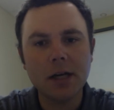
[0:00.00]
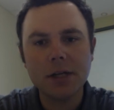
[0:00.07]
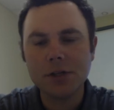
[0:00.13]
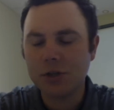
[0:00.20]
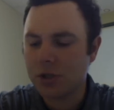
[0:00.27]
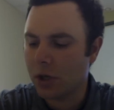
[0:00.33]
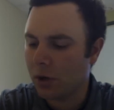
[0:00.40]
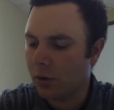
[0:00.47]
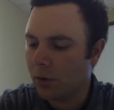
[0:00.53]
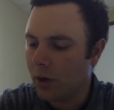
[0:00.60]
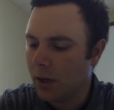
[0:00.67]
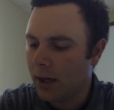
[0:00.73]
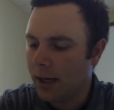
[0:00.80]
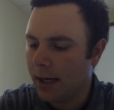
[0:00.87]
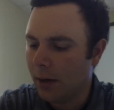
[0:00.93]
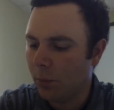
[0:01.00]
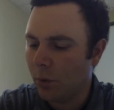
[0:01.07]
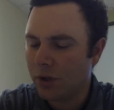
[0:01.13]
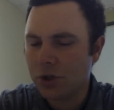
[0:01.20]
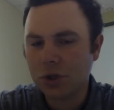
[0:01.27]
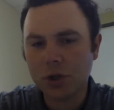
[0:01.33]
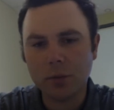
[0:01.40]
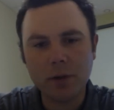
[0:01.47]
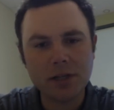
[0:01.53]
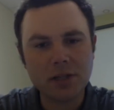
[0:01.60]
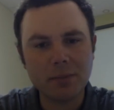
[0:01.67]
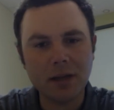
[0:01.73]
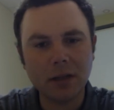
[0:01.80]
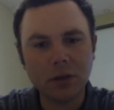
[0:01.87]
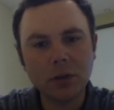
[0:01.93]
So what should a
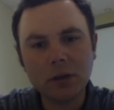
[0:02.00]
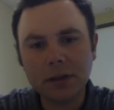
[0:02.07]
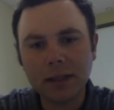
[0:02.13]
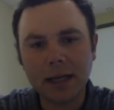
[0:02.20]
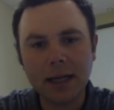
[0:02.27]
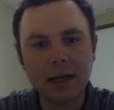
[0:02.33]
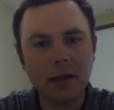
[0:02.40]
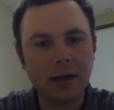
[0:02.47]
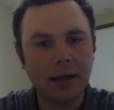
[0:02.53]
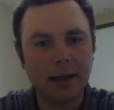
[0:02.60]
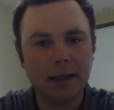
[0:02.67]
resume look like?